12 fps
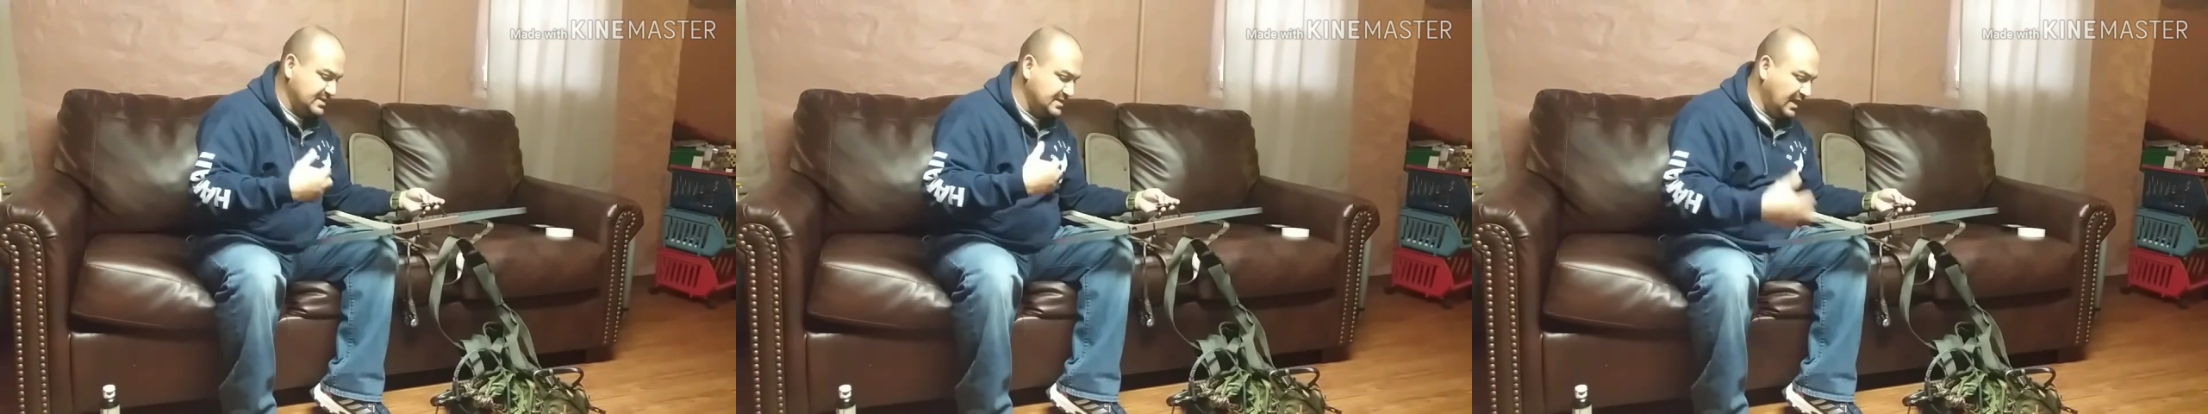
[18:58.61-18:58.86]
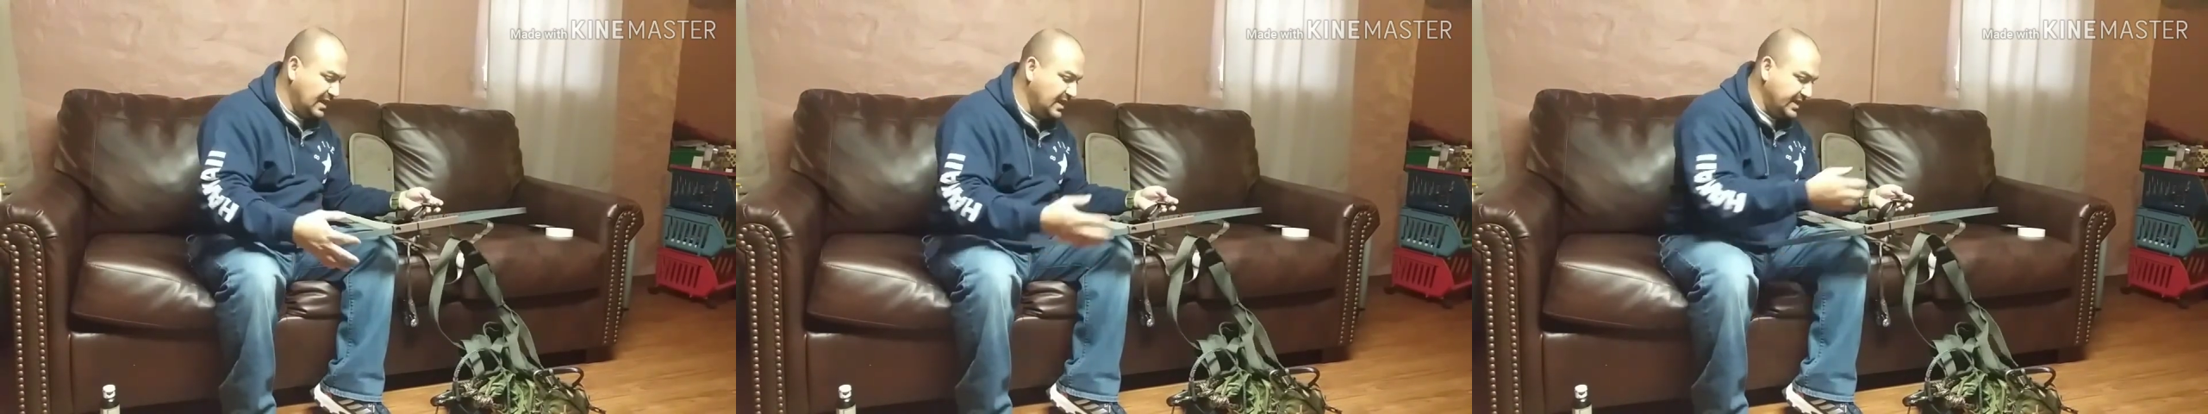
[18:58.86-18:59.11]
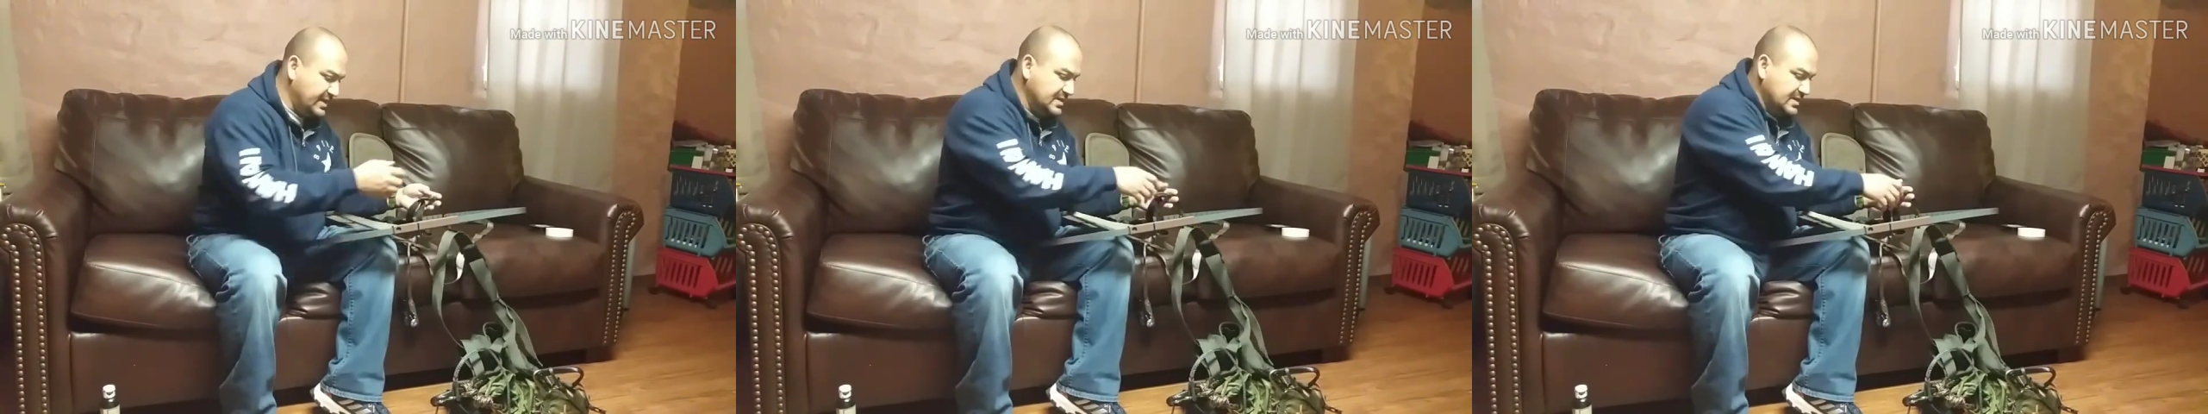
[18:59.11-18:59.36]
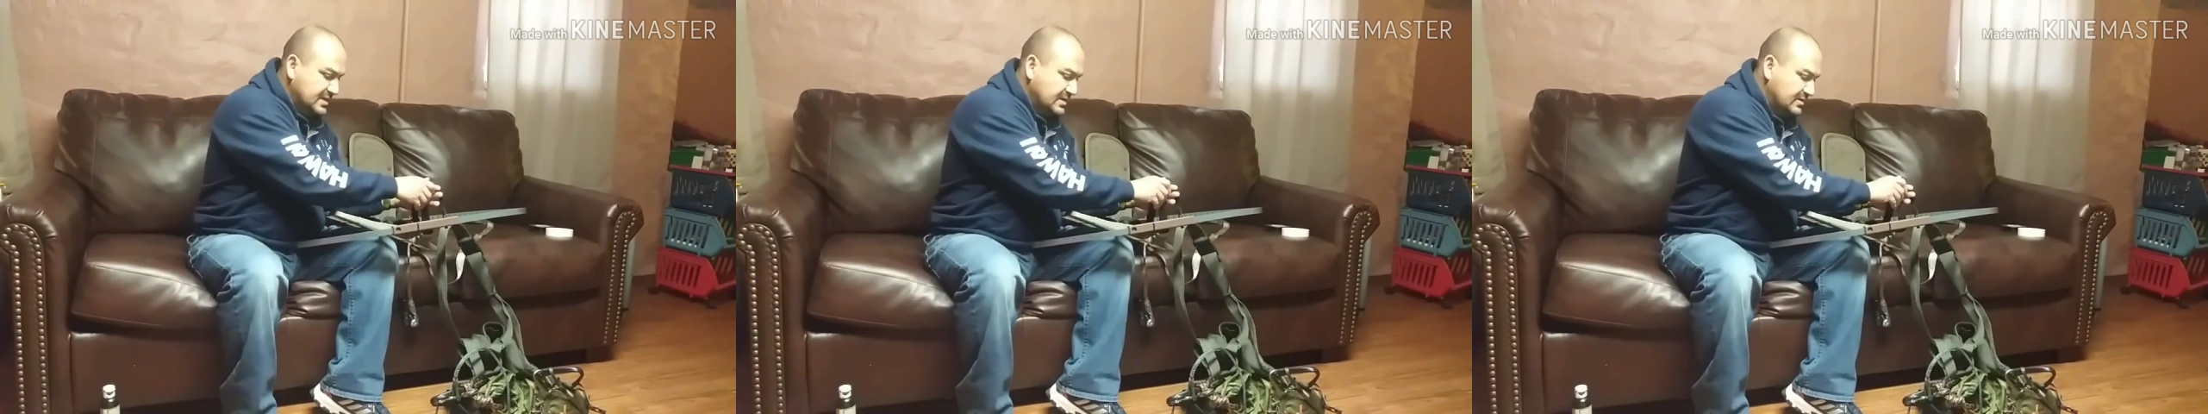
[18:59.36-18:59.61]
tied
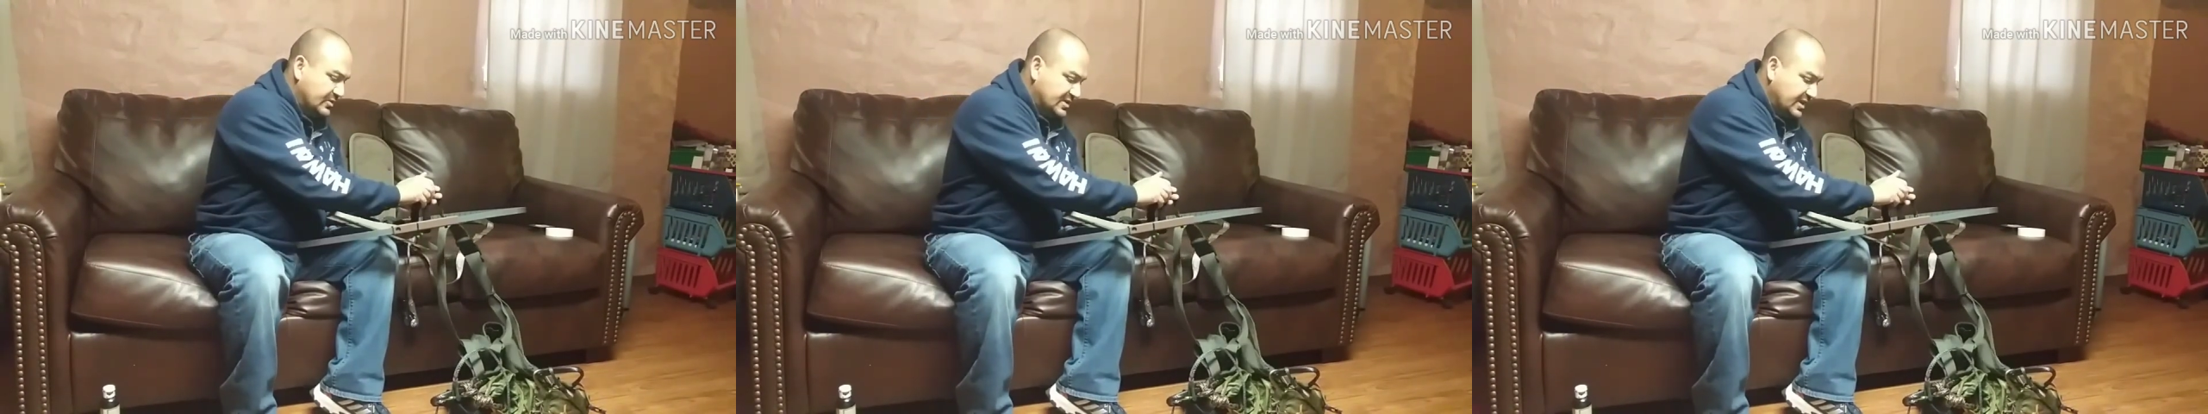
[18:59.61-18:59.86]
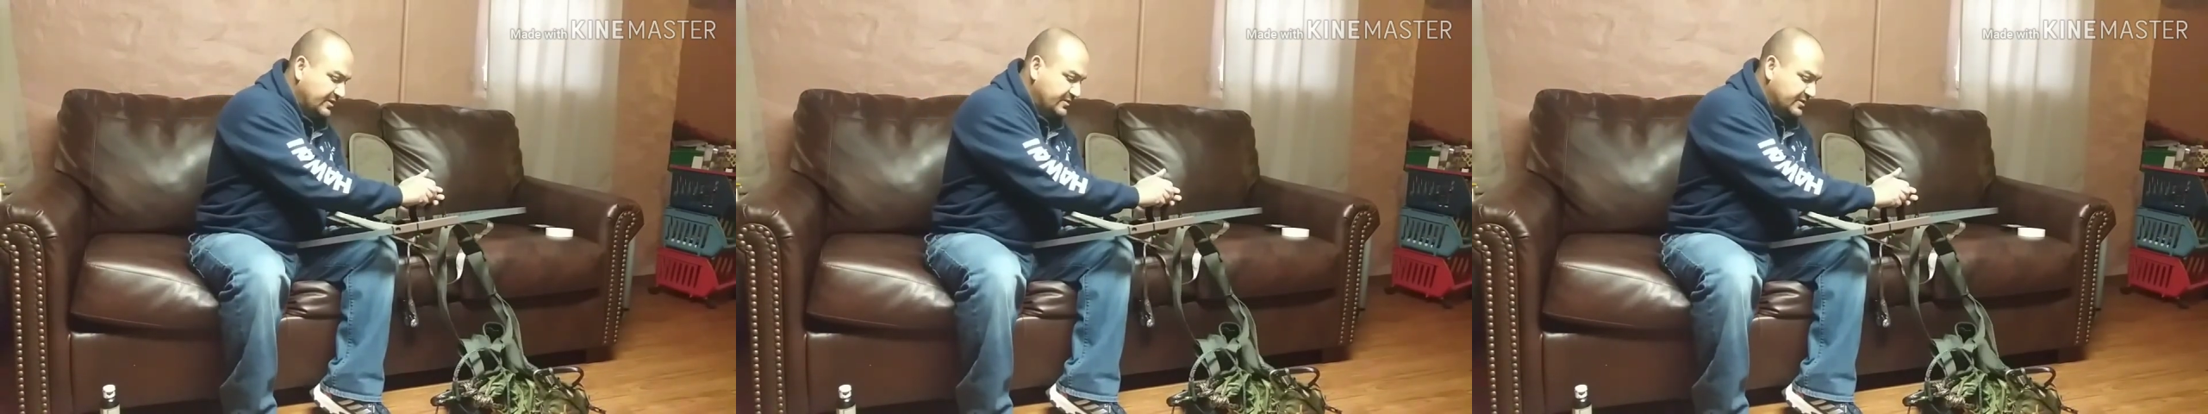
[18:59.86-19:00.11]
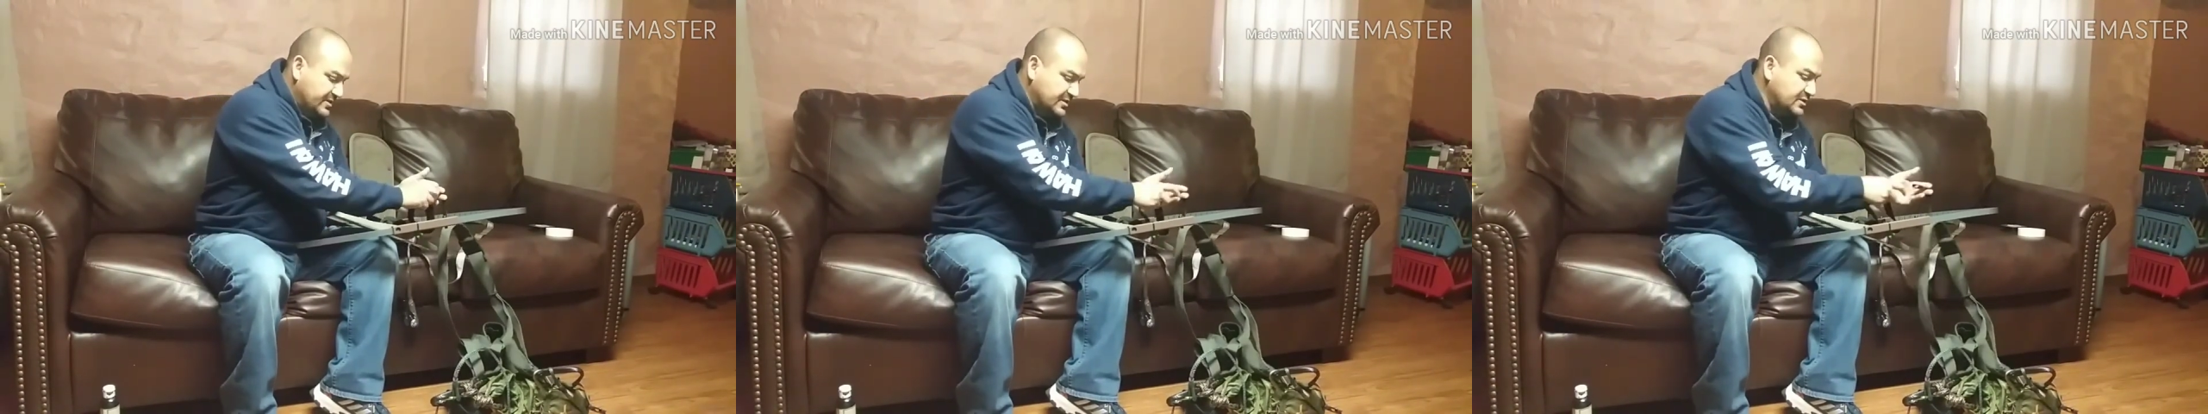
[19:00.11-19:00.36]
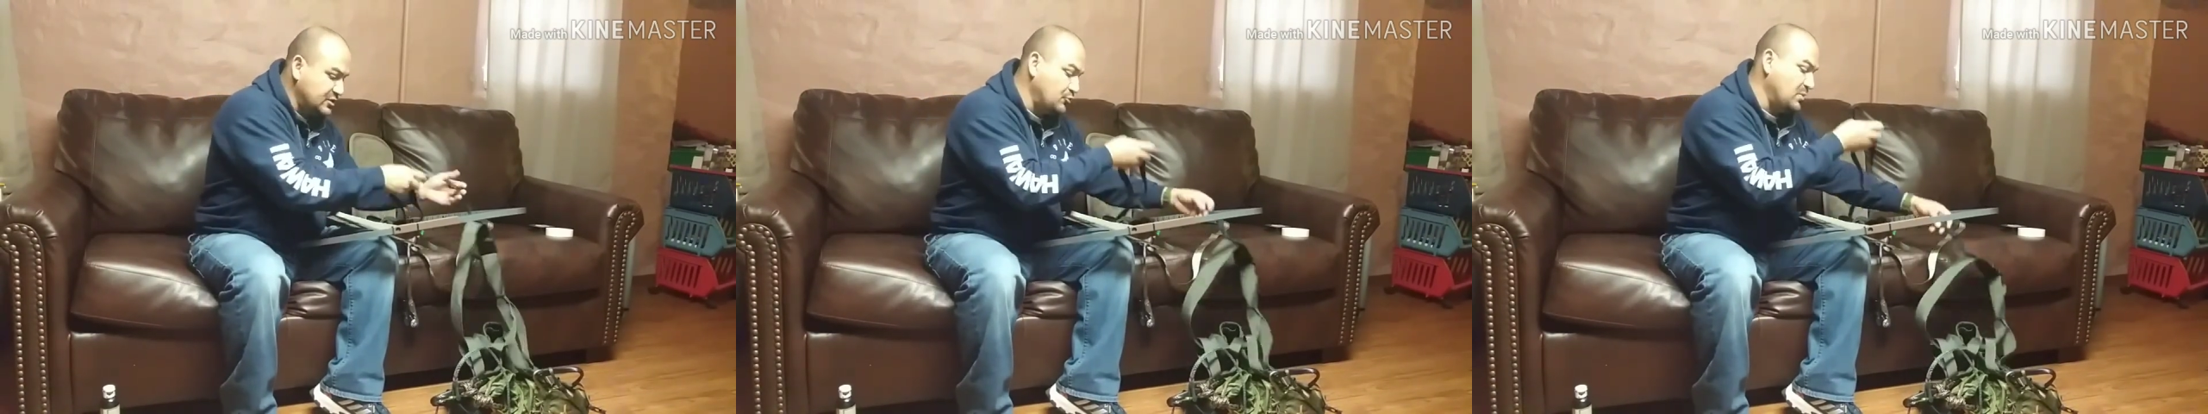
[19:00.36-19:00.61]
or tethered
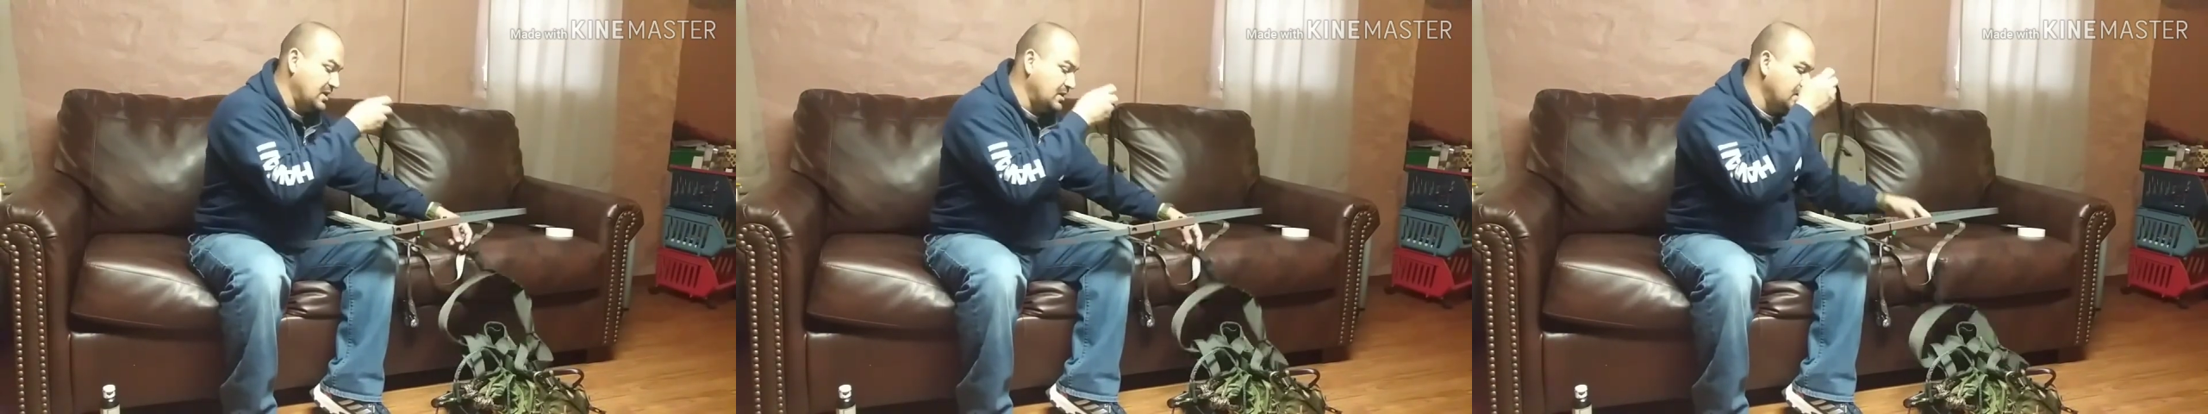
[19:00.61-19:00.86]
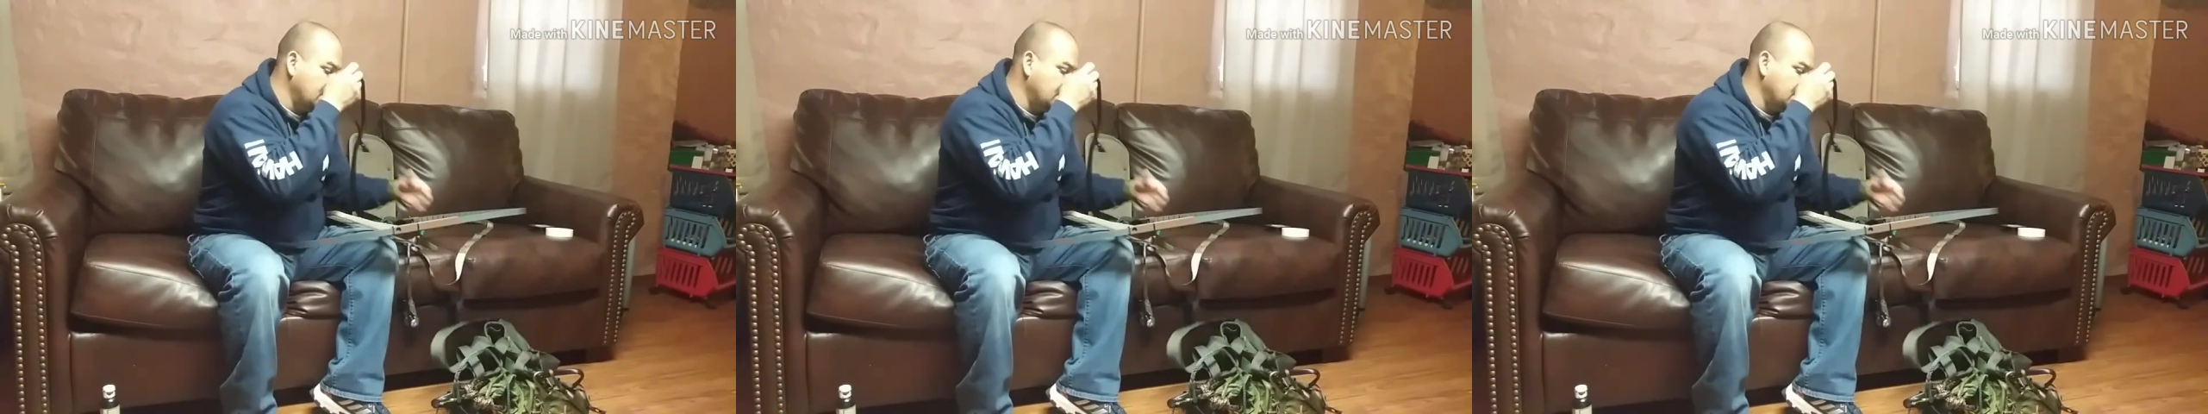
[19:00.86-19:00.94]
to me.